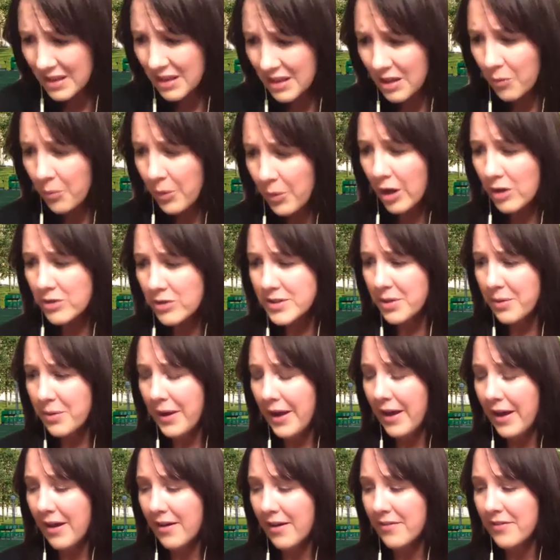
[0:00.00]
we also
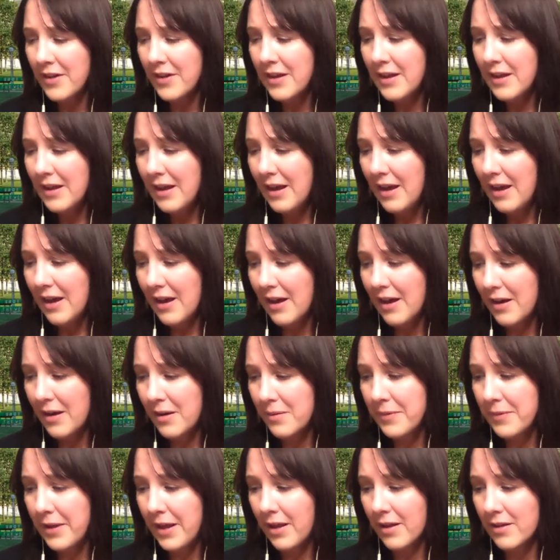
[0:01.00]
have
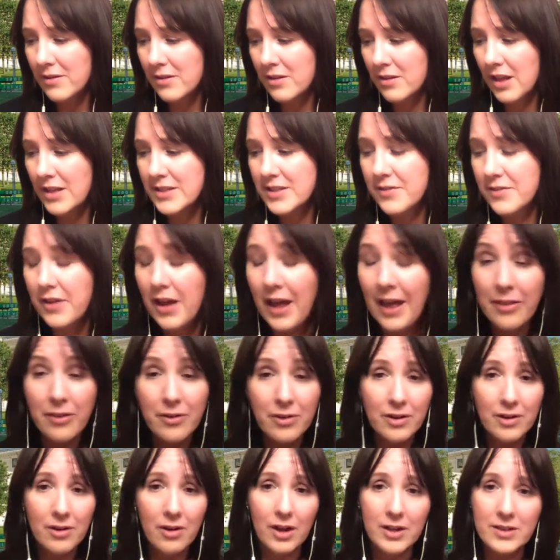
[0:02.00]
um, lots of
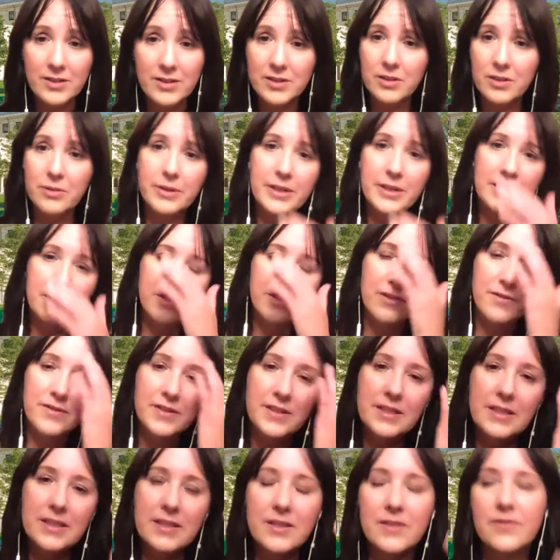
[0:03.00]
other auxiliary
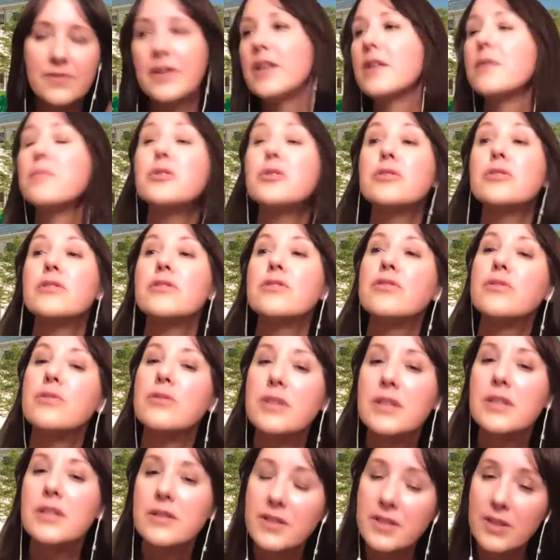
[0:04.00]
services available to
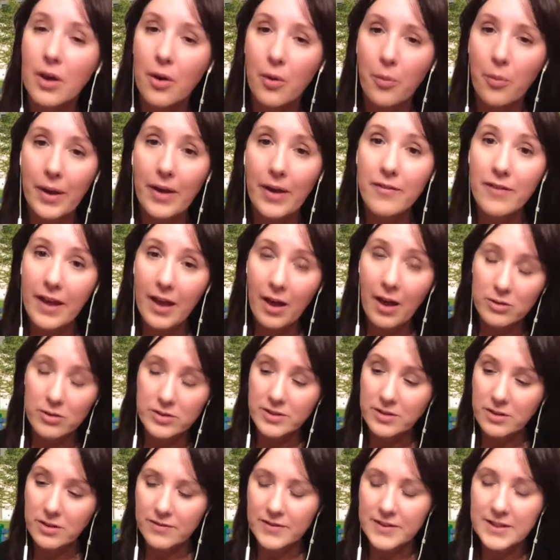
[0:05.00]
students. So we have a health
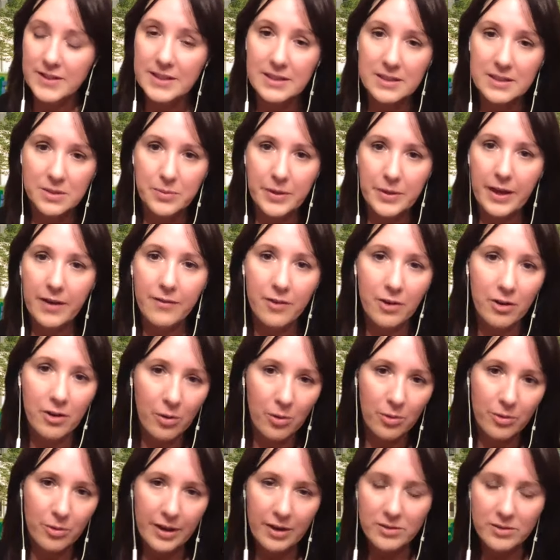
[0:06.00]
services, we have our
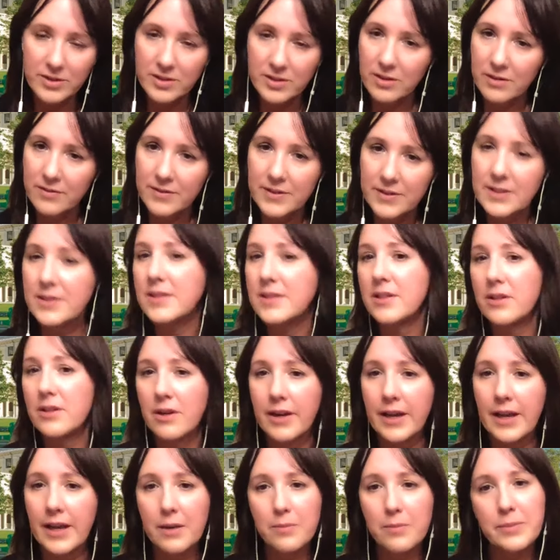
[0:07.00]
own health services here on
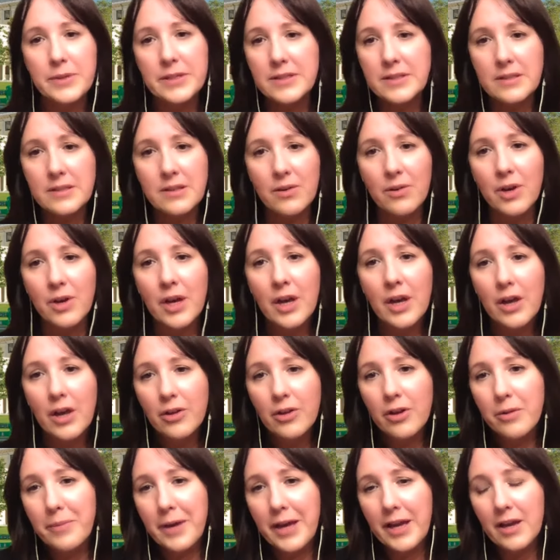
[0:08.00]
campus. So you
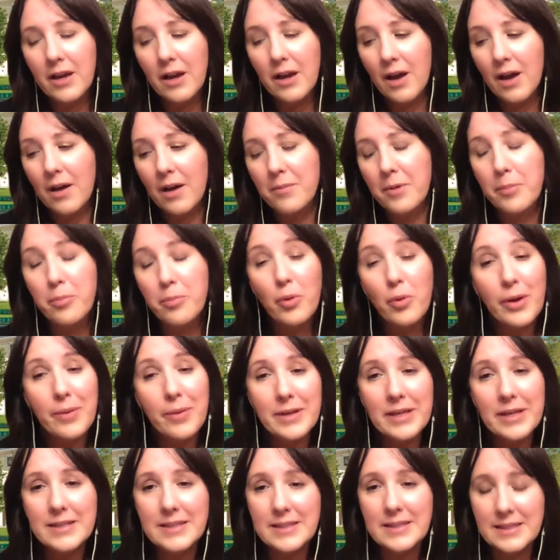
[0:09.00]
can make um,
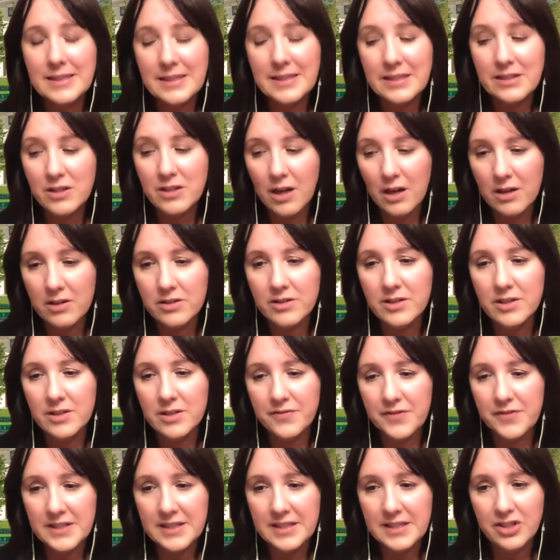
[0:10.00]
appointments and see doctors and
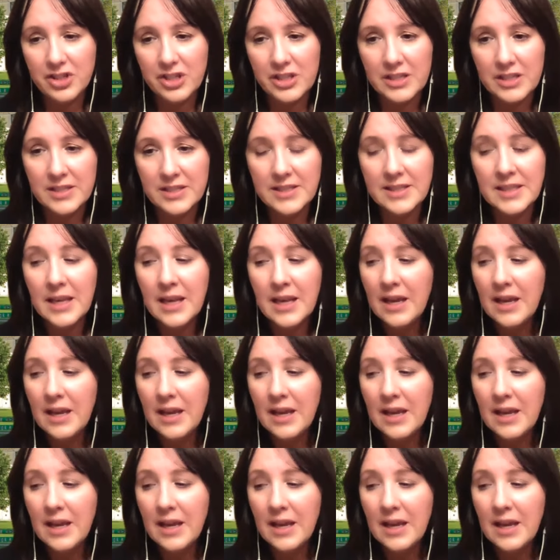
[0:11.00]
physicians.